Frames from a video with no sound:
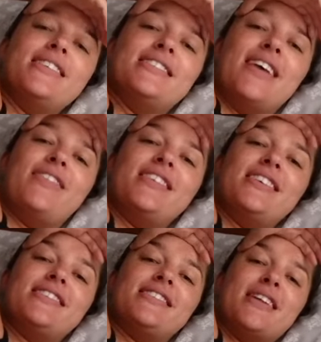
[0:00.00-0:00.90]
seven
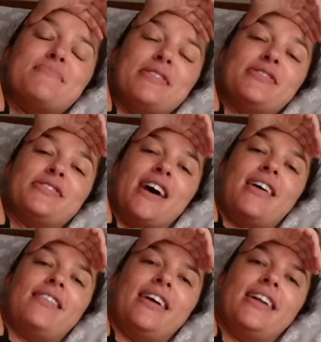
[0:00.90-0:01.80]
centimeters
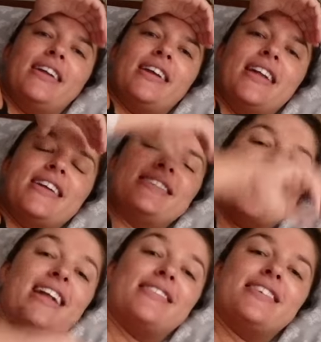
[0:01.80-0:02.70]
dilated, and his
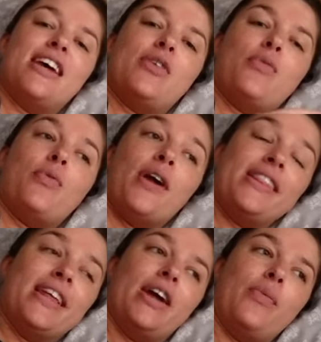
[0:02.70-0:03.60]
head is like right
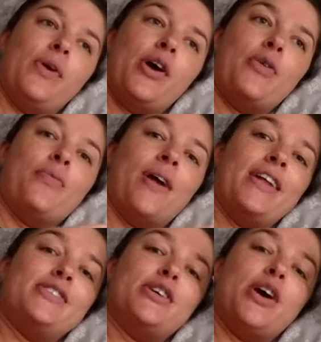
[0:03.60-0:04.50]
there. We are ready
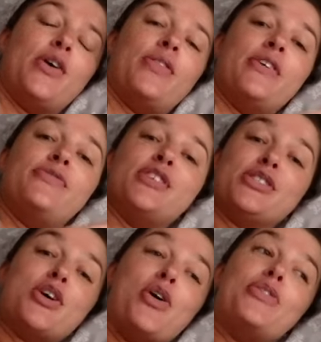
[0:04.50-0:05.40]
to go. They've
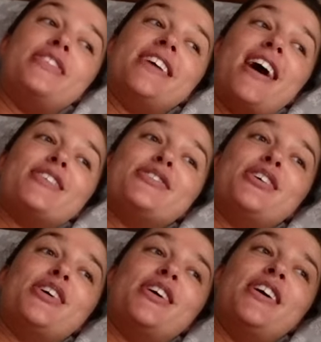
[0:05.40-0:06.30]
just called the
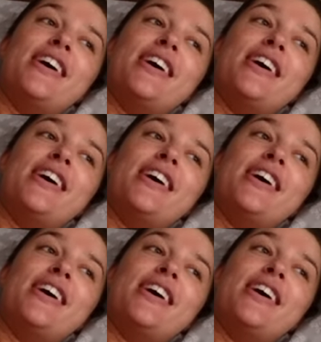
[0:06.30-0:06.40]
doctor.